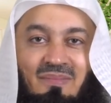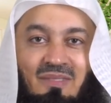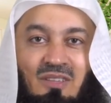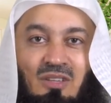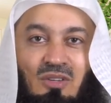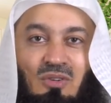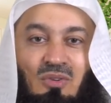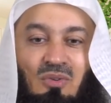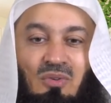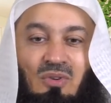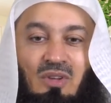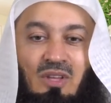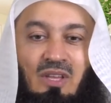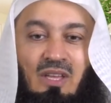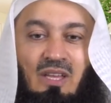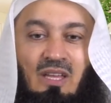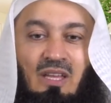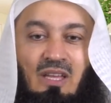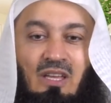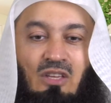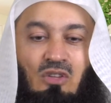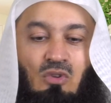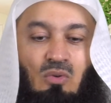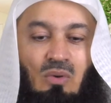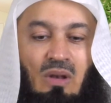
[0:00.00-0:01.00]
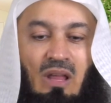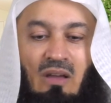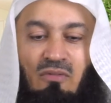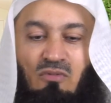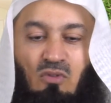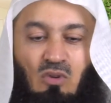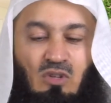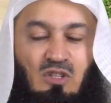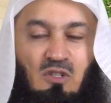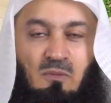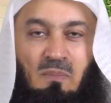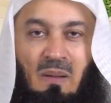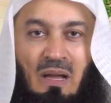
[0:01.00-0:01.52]
You know, you love
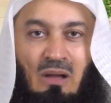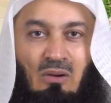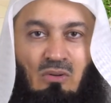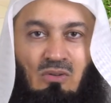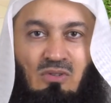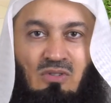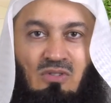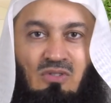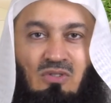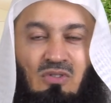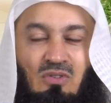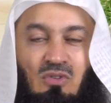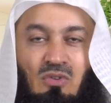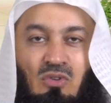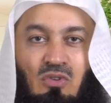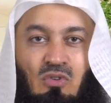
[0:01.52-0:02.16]
your spouse,